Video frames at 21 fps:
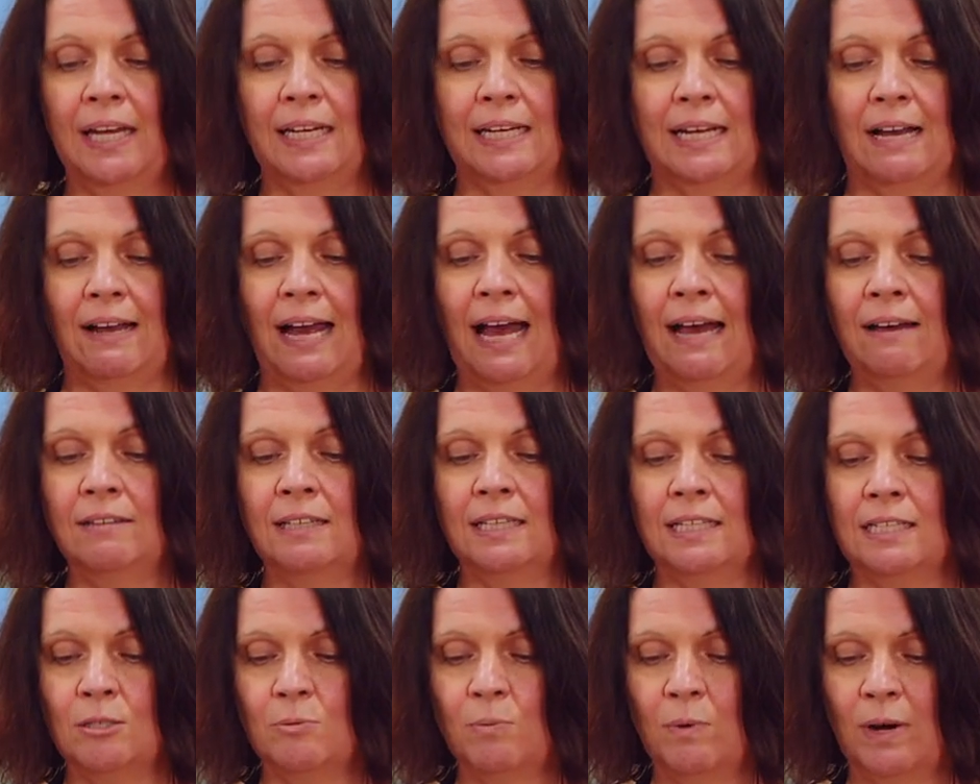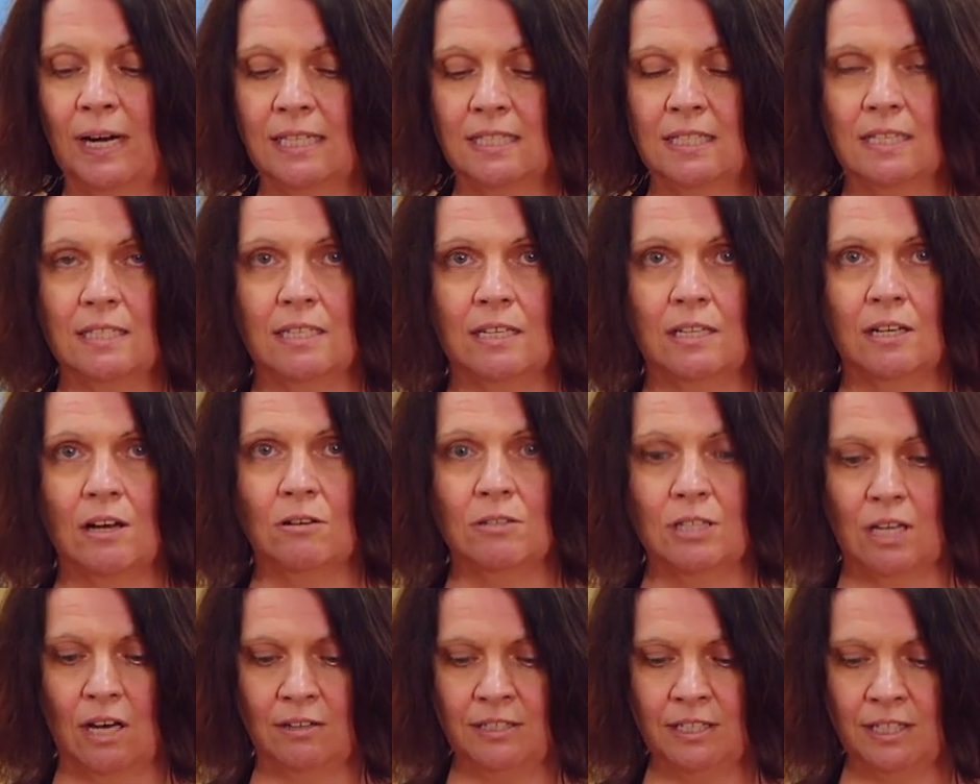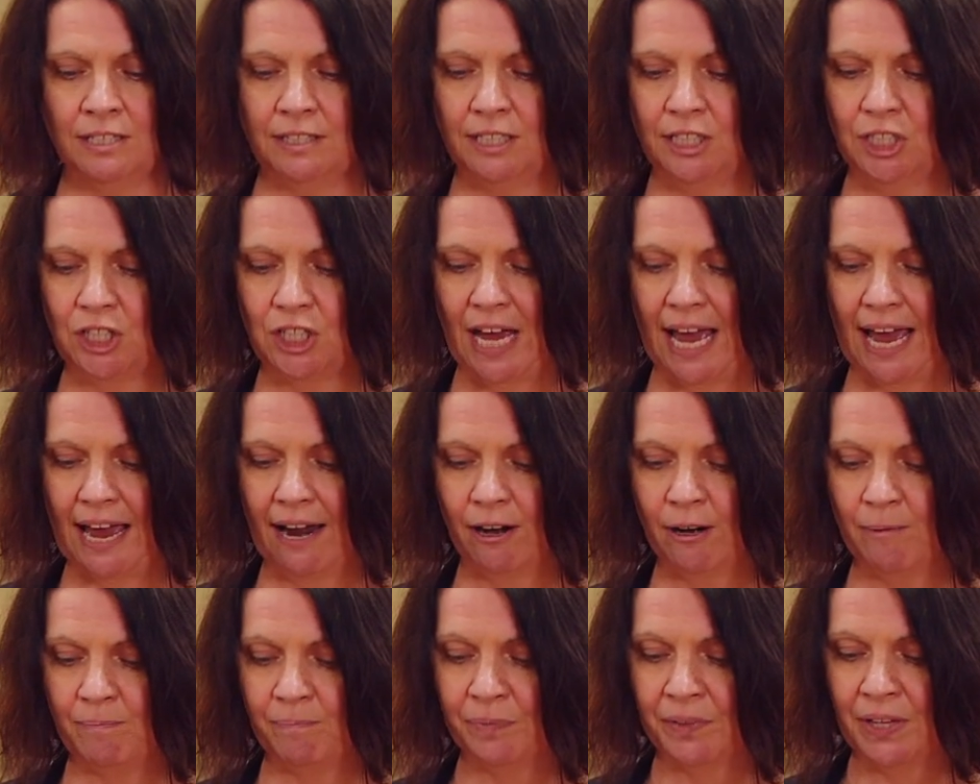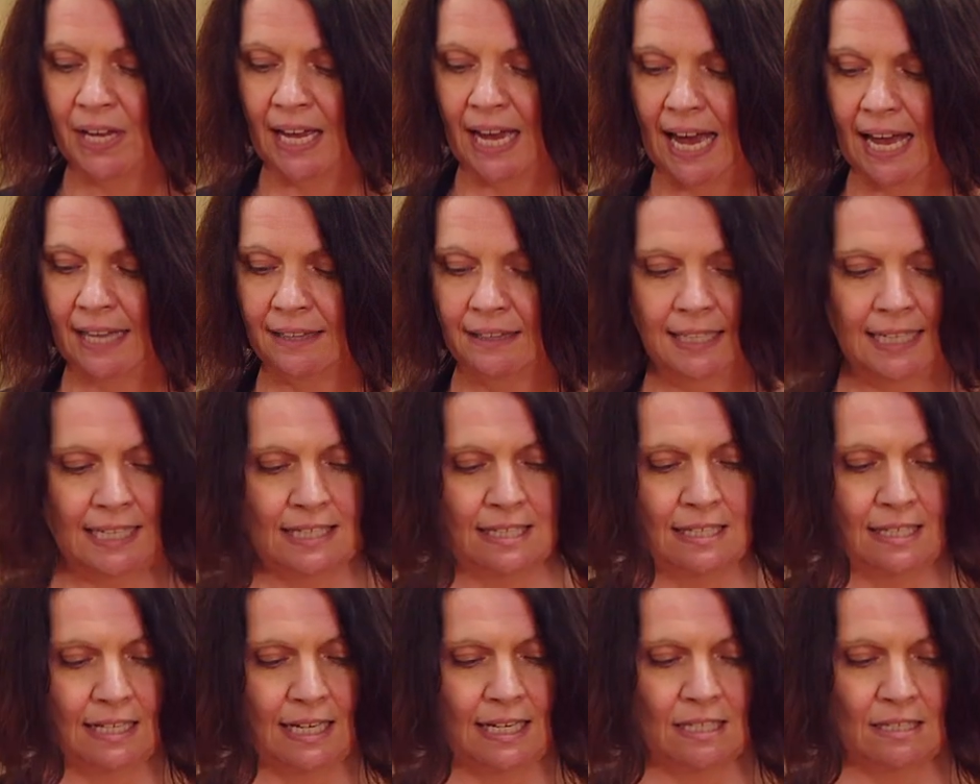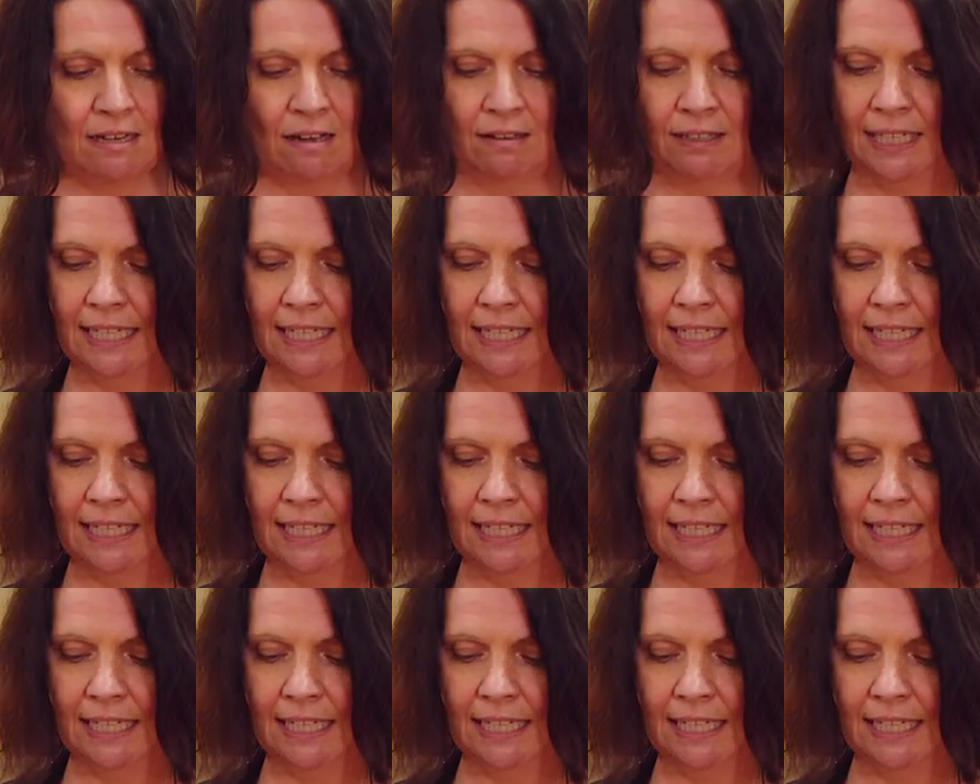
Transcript: Now how this works is it goes under the chair, and this is on